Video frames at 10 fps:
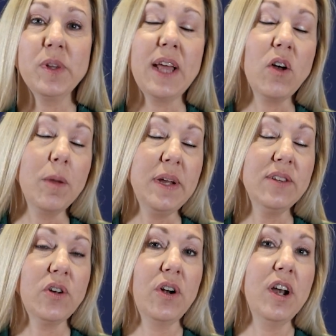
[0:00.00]
with Alkami
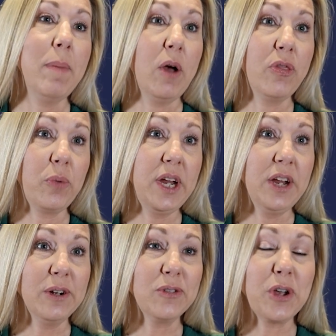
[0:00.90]
started about 3
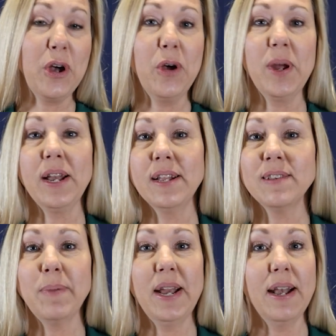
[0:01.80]
years ago, and
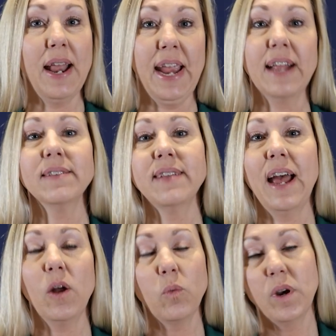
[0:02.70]
it's been hands
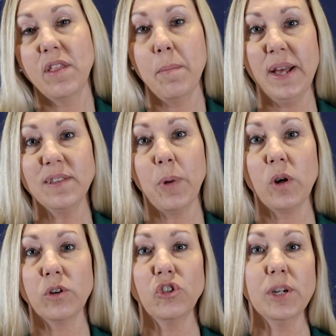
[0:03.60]
down one of the best
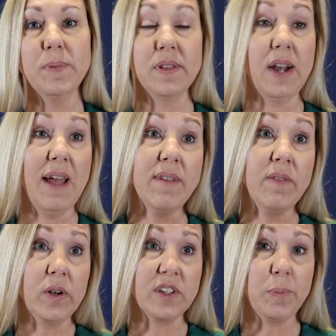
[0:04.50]
partnerships that I've
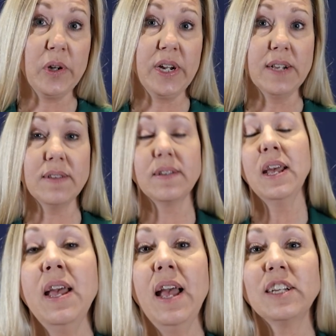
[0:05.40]
ever experienced,
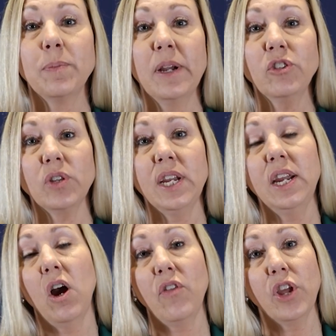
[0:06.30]

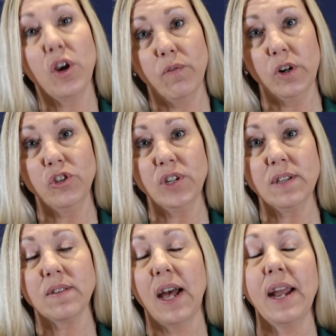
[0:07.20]
especially on the
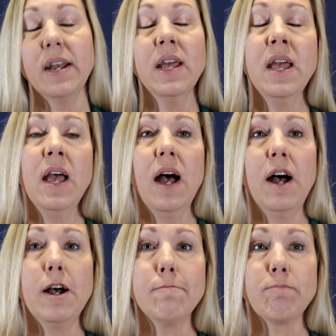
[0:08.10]
conversion side.
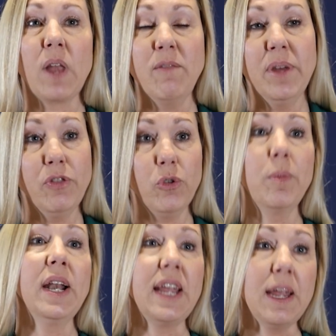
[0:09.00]
I've been through
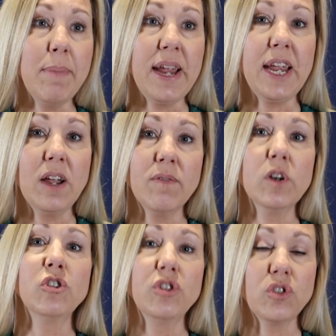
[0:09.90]
many e-banking
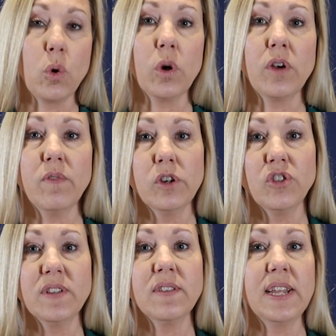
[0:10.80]
conversions, core
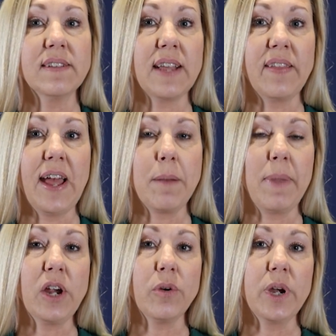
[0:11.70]
conversions, things like that in
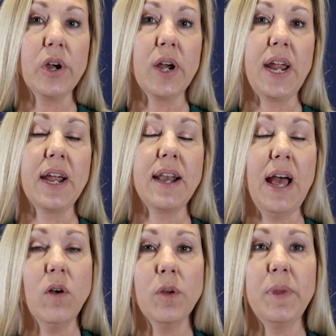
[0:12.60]
my career, and
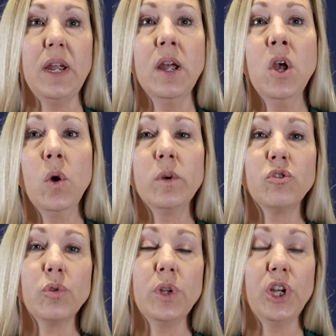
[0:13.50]
Alkami was
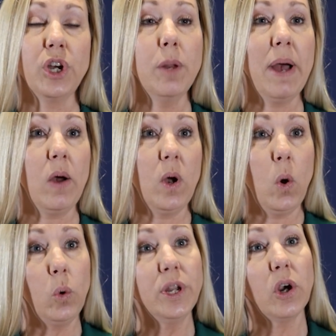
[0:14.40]
really good about
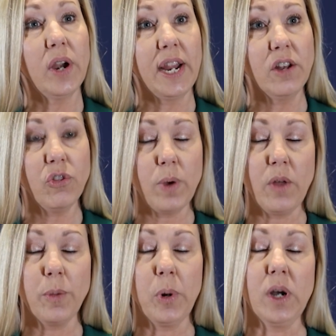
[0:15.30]
holding our hand
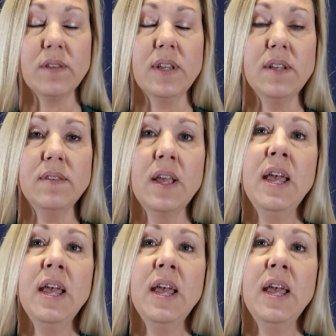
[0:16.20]
throughout the process